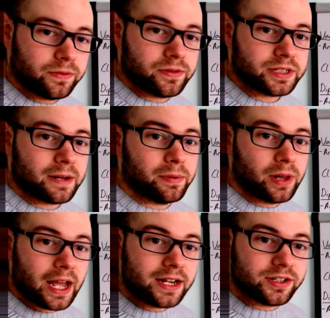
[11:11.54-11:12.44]
for example,
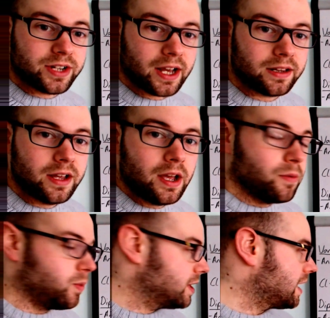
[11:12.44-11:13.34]
HCl,
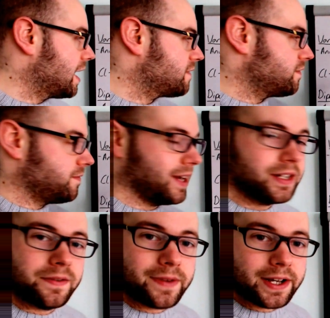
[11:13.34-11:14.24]
will have van
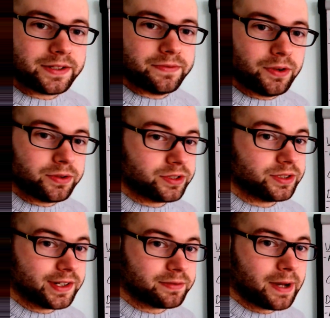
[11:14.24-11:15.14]
der Waals
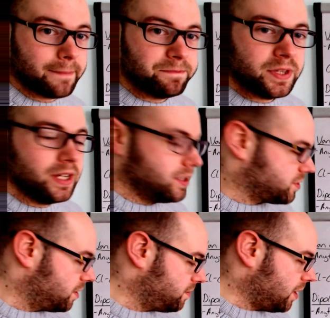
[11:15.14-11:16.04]
forces as well.
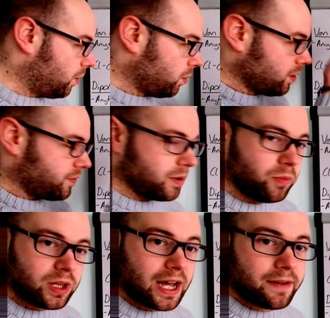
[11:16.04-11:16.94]
So all of them
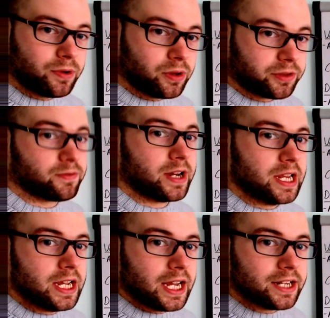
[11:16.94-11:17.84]
will have all three.
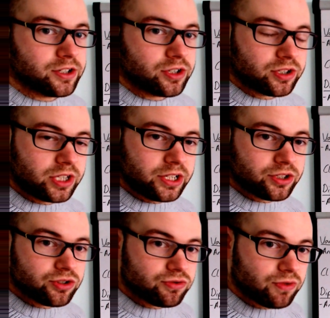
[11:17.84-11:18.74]
It's just the
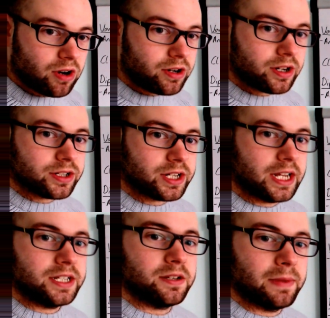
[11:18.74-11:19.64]
strongest
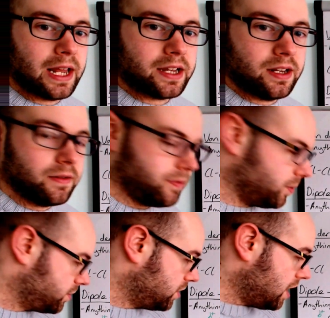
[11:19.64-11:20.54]
intermolecular
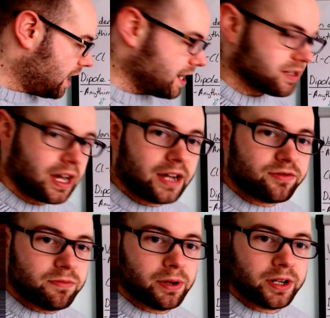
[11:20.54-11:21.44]
force is
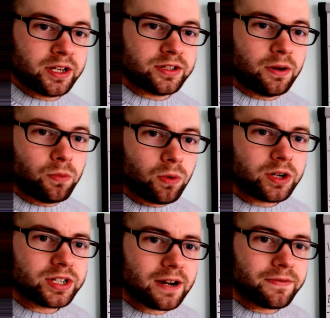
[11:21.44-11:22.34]
hydrogen bonding. So
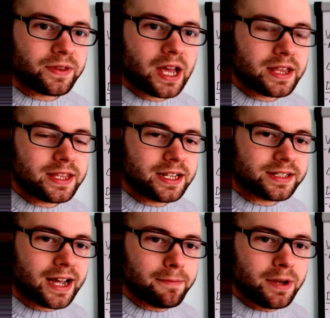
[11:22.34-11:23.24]
watch out for that in the
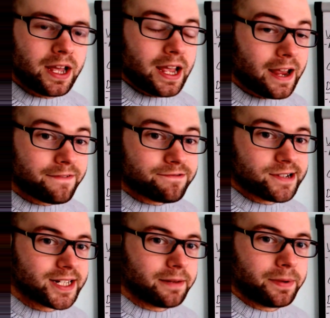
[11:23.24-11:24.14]
exam. If, for
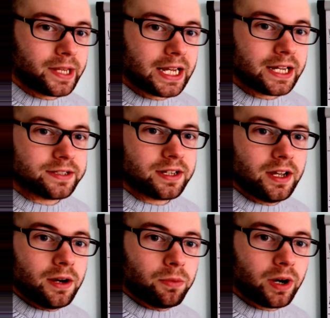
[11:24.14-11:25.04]
example, they ask
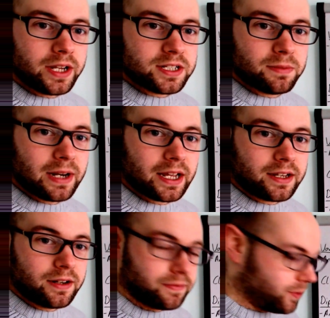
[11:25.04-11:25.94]
what intermolecular